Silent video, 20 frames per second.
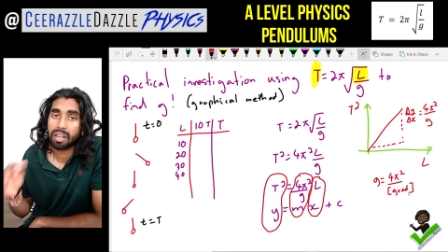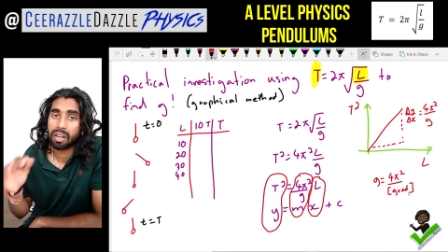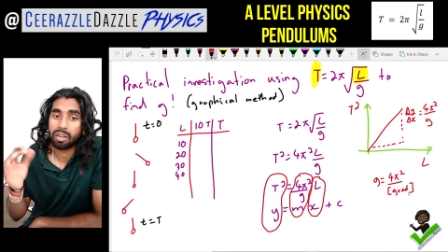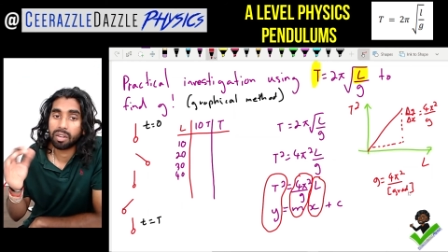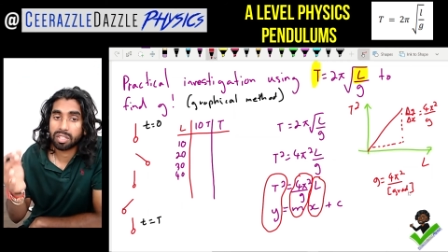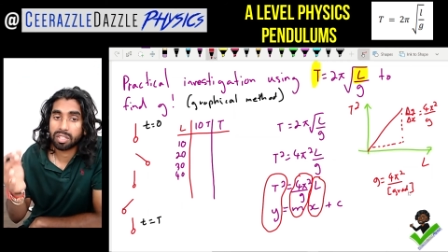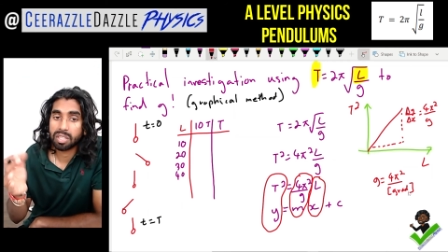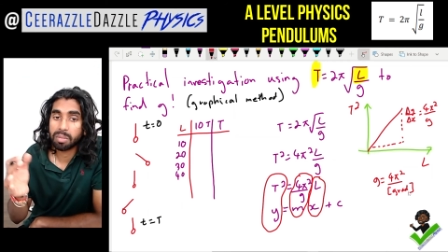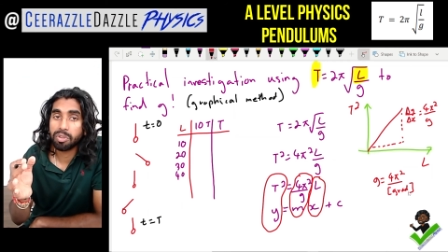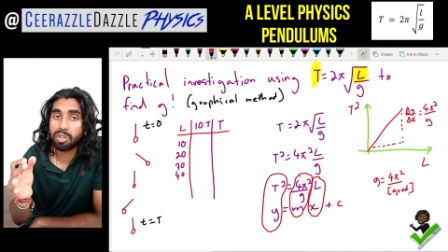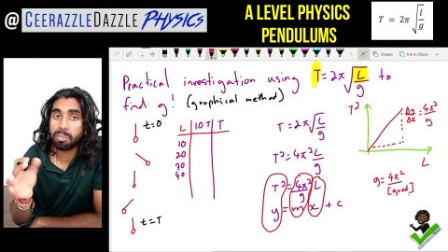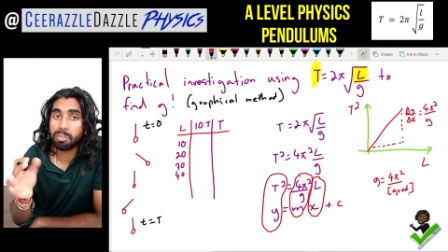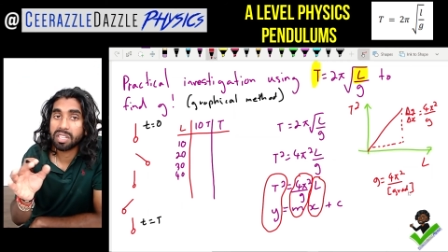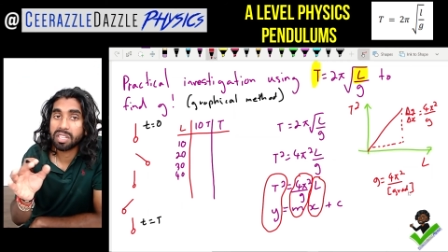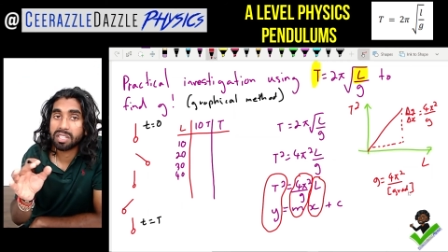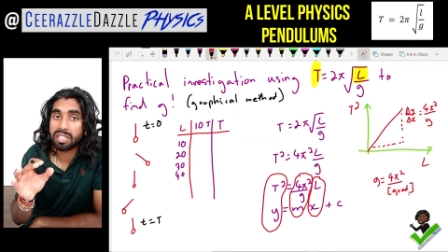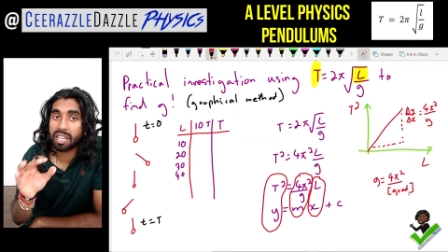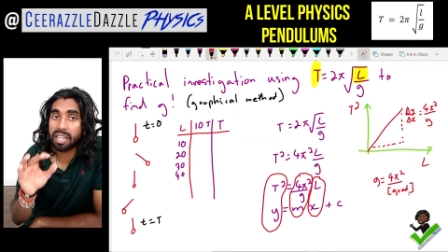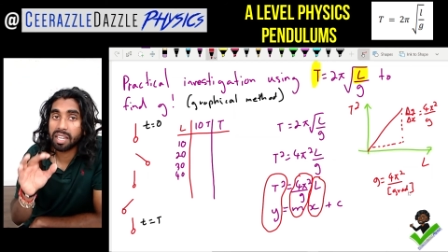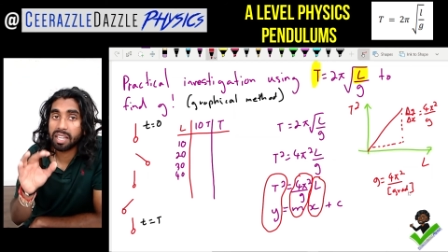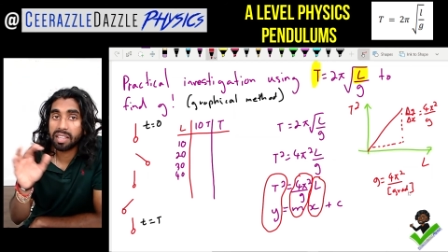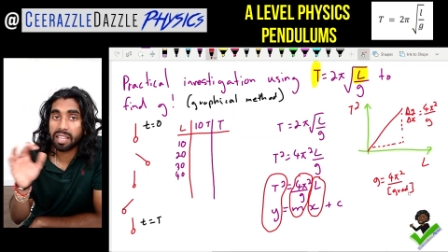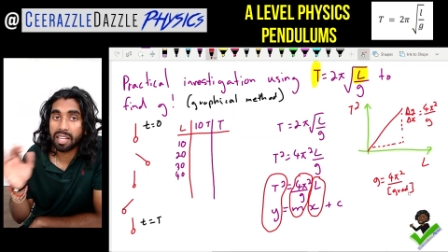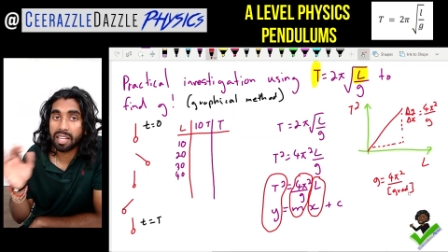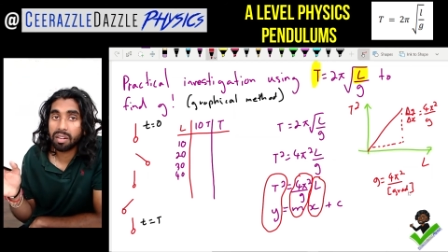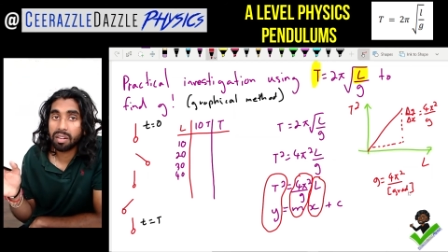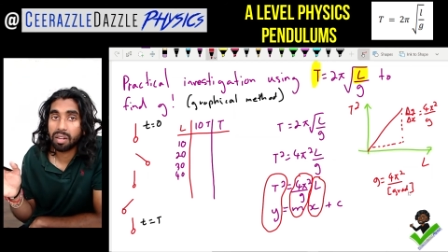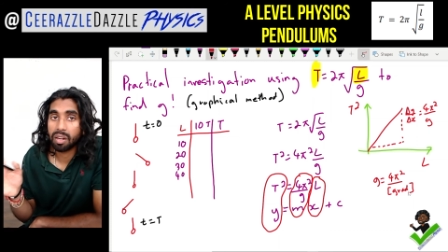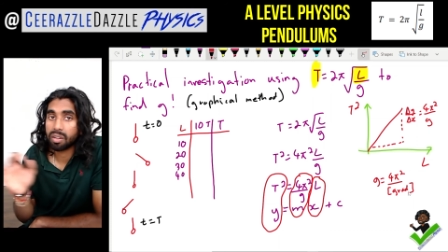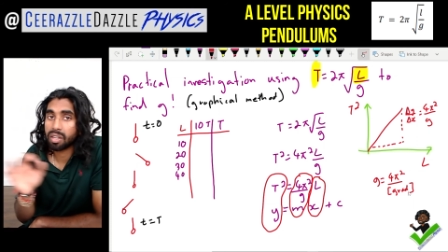Some of you might say
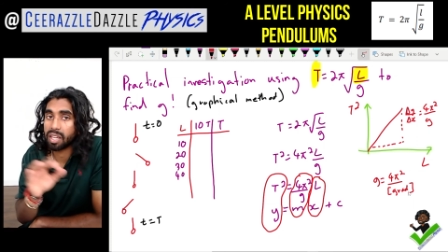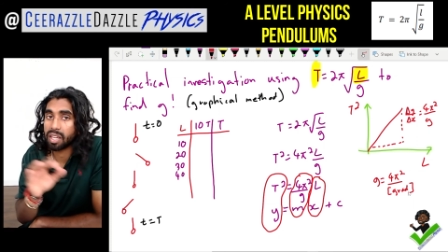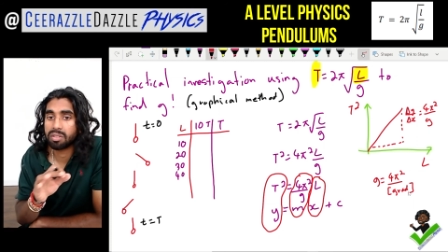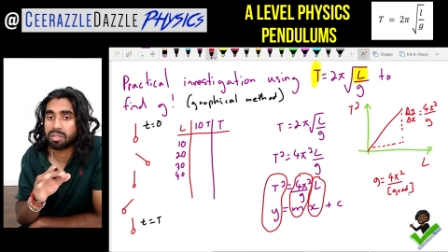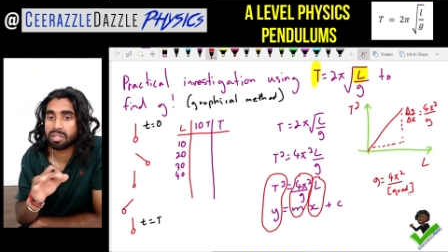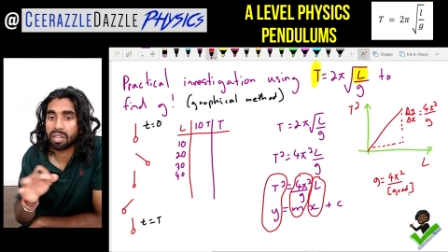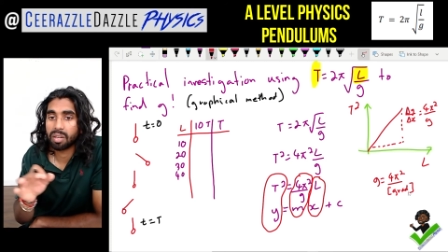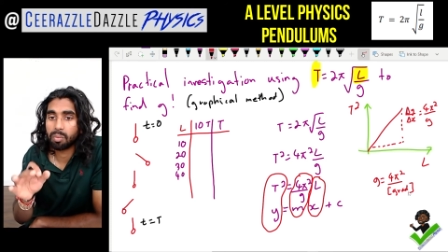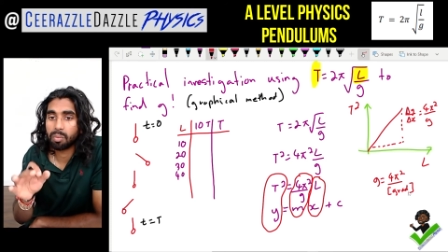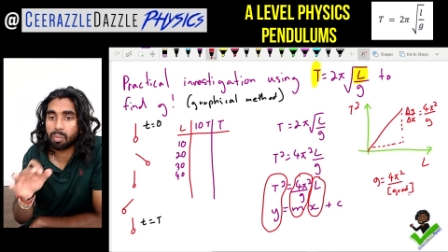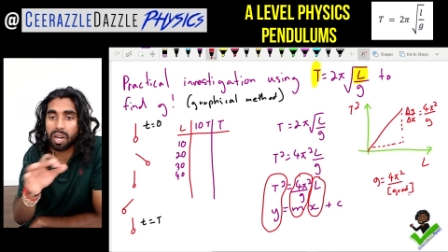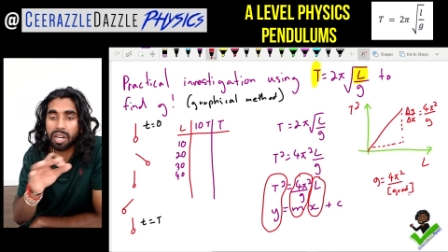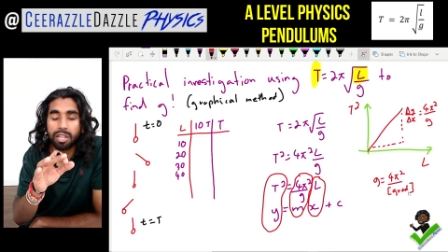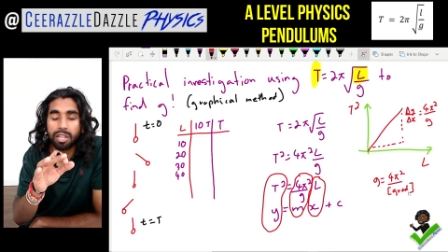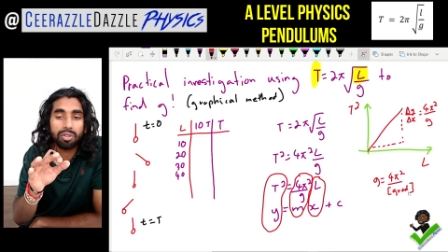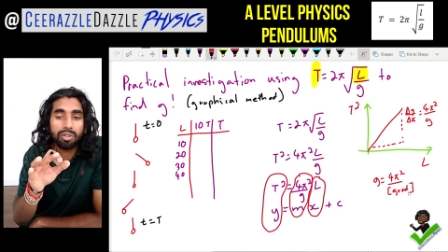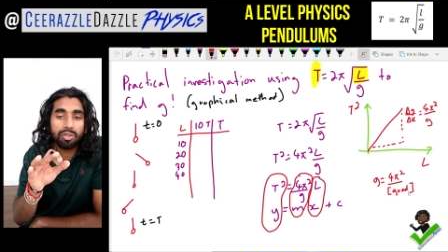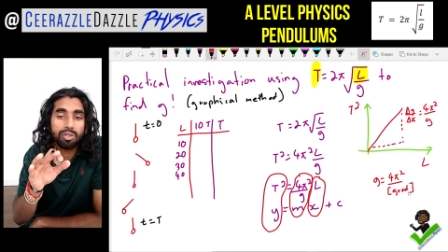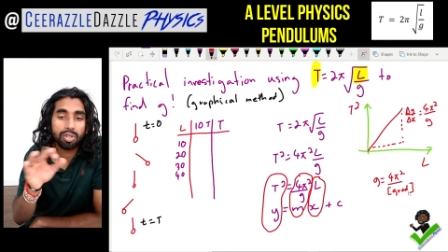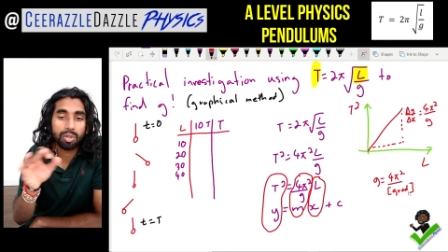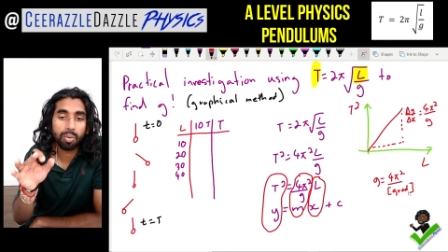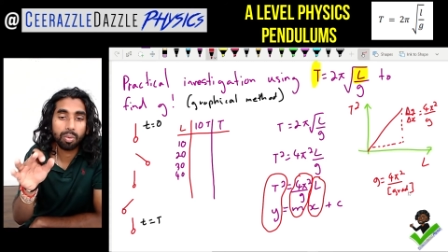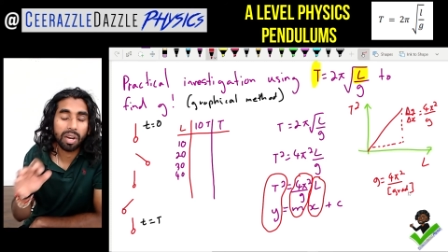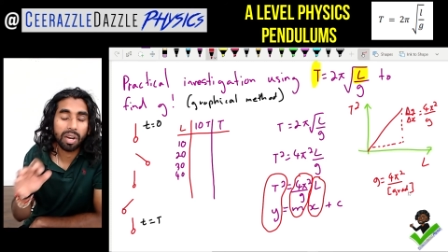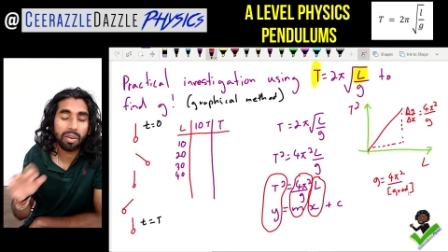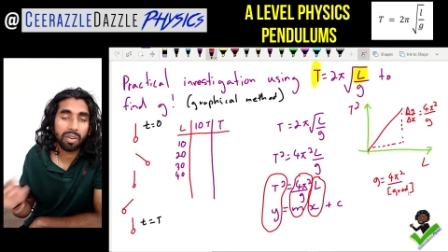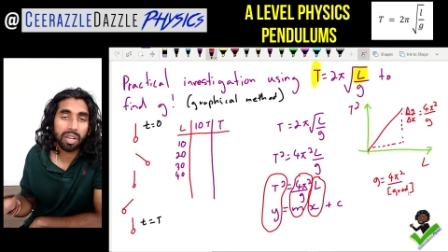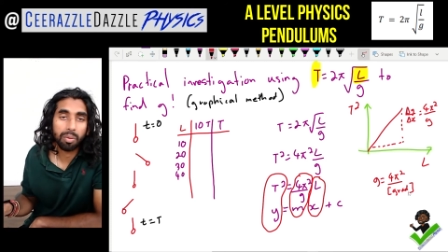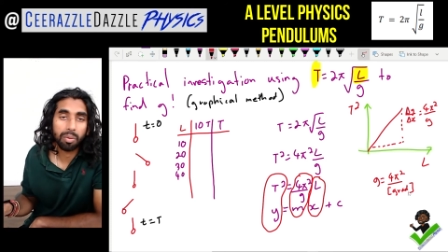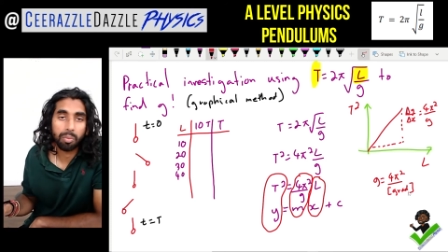then, okay, so why did you
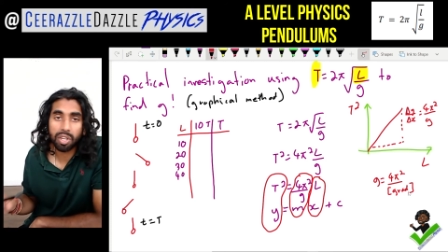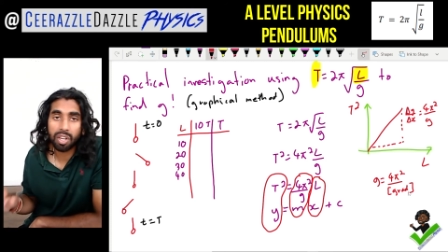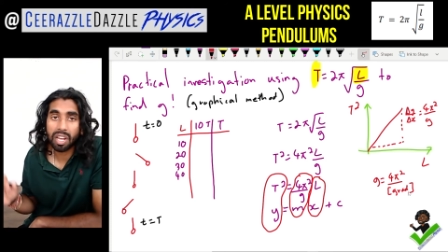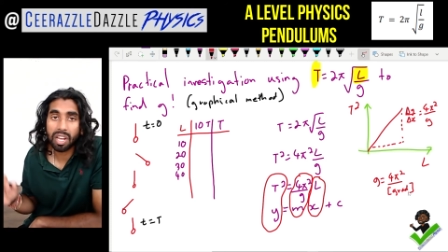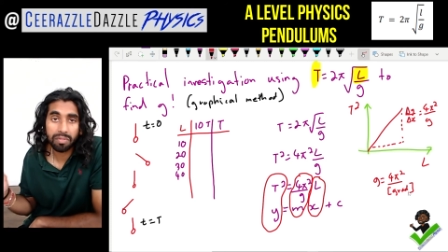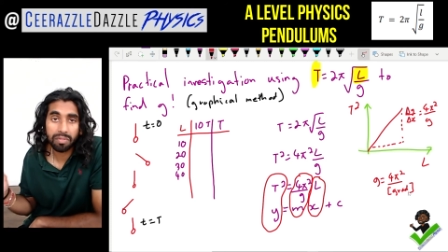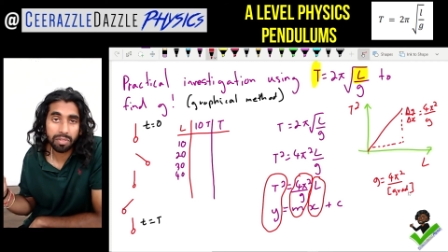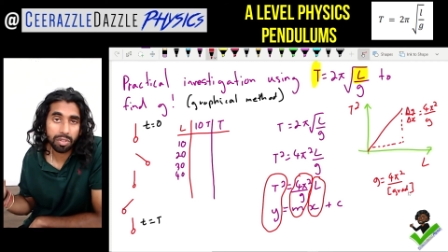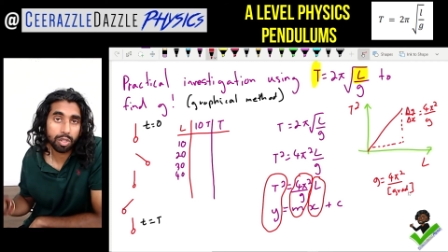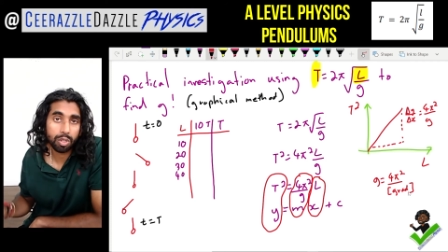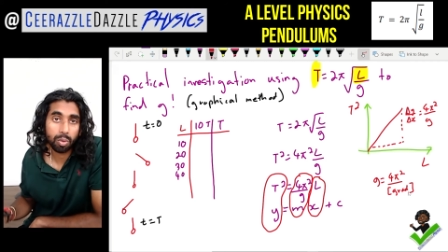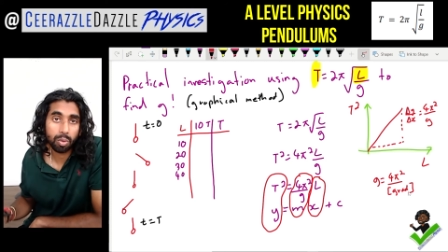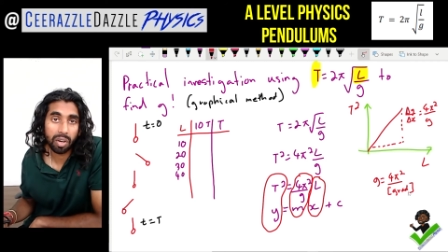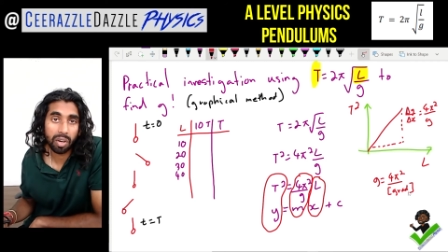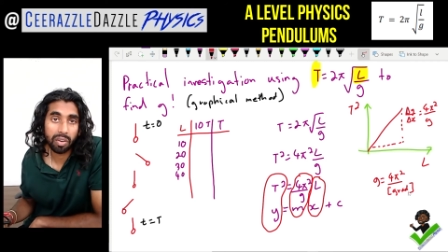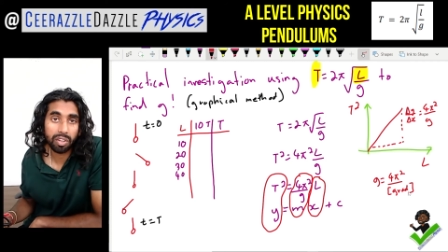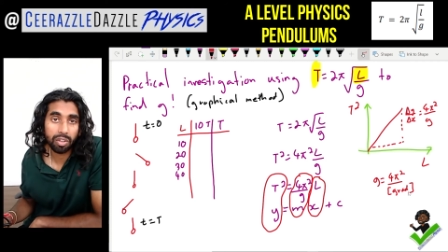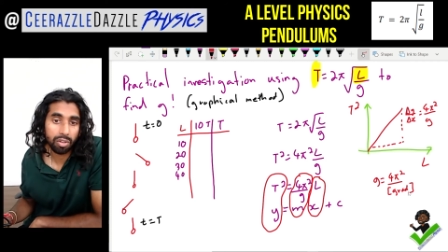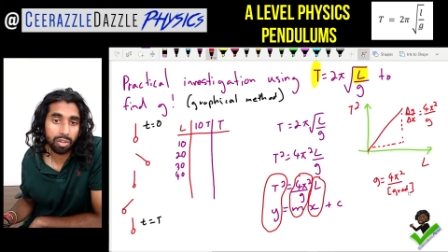square it? We don't have to square it.